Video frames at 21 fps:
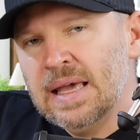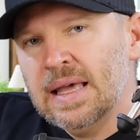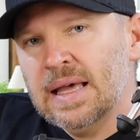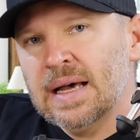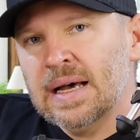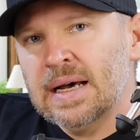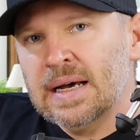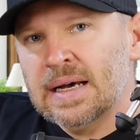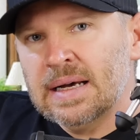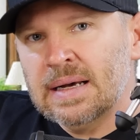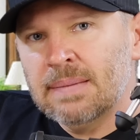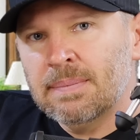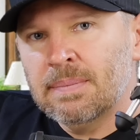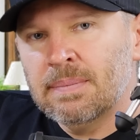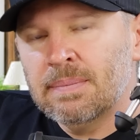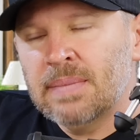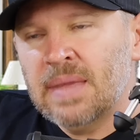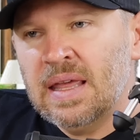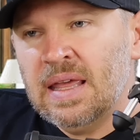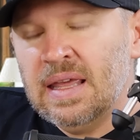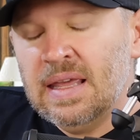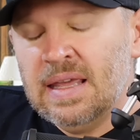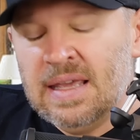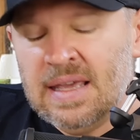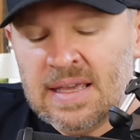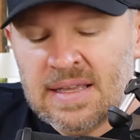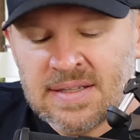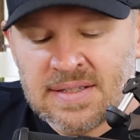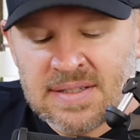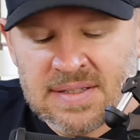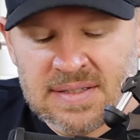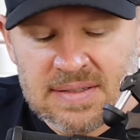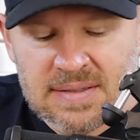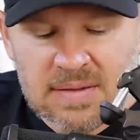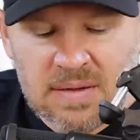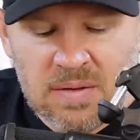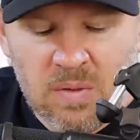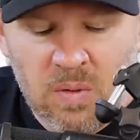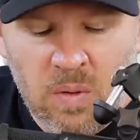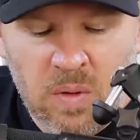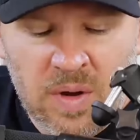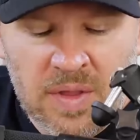um, is
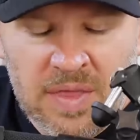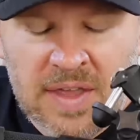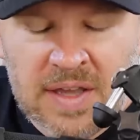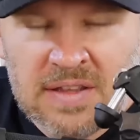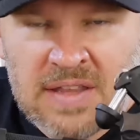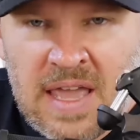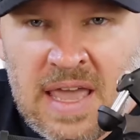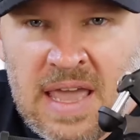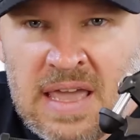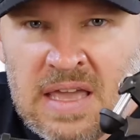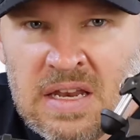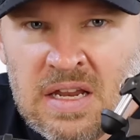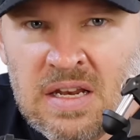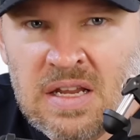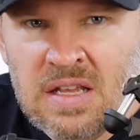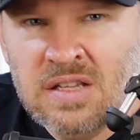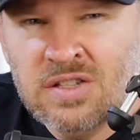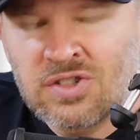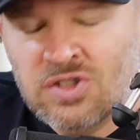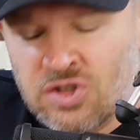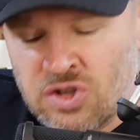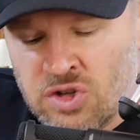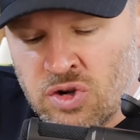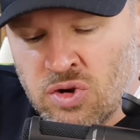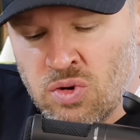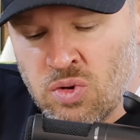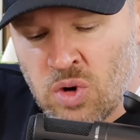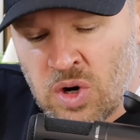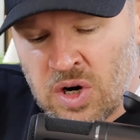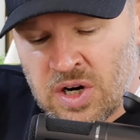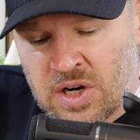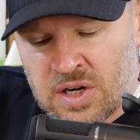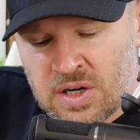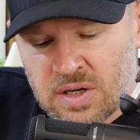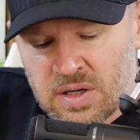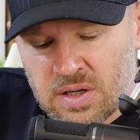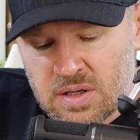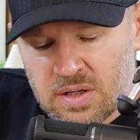like the 80D is newer.